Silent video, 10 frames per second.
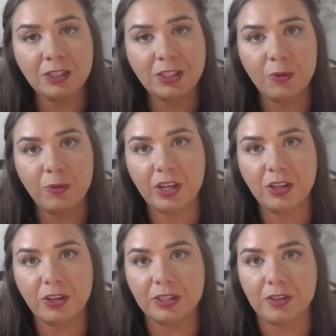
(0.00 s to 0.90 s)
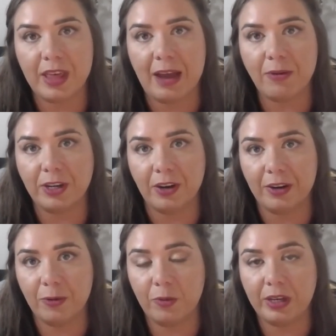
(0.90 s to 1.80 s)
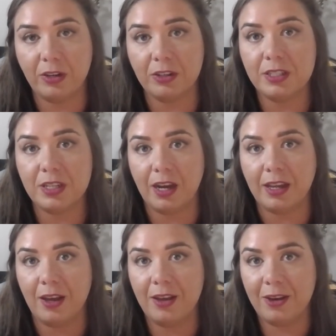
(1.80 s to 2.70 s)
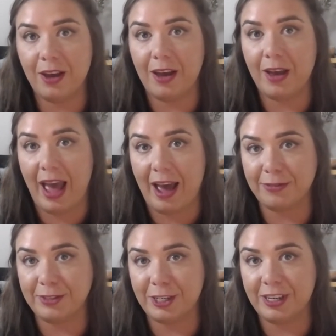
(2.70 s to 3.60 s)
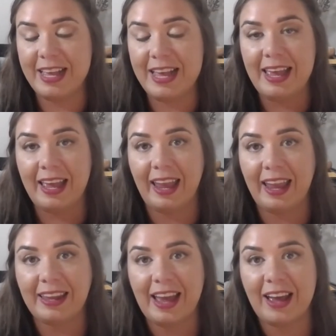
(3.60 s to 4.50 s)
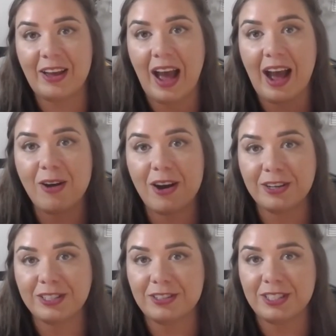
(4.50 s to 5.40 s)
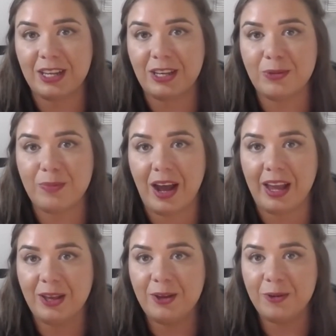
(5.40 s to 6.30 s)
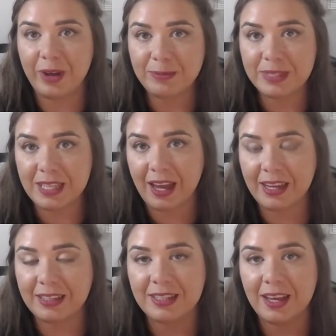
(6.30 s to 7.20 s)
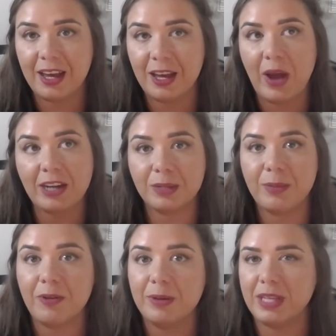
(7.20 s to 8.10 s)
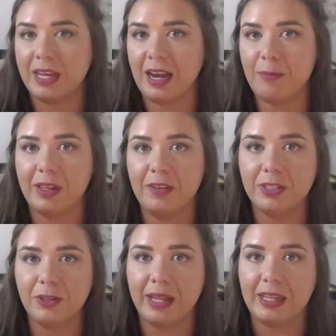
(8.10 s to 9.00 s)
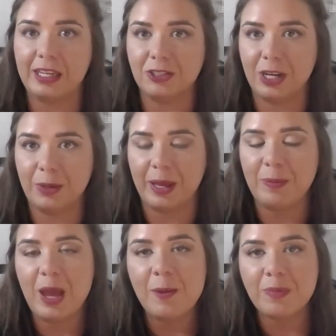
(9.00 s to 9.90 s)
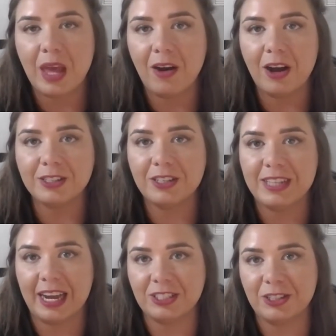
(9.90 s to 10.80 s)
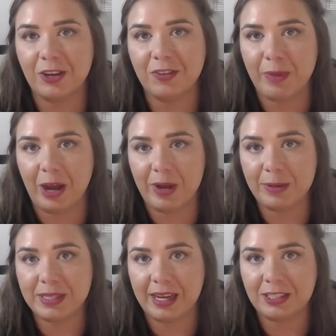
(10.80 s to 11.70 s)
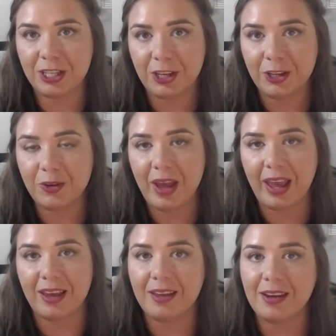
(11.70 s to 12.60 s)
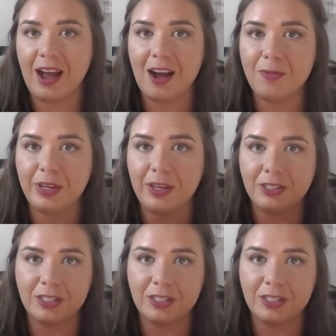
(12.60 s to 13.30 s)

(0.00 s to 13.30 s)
so what you can do is do that when you're done after. And I'll also send you my website. Actually, my website, I believe, is on my Linktree, but I'll also text you over my website too. And I'll be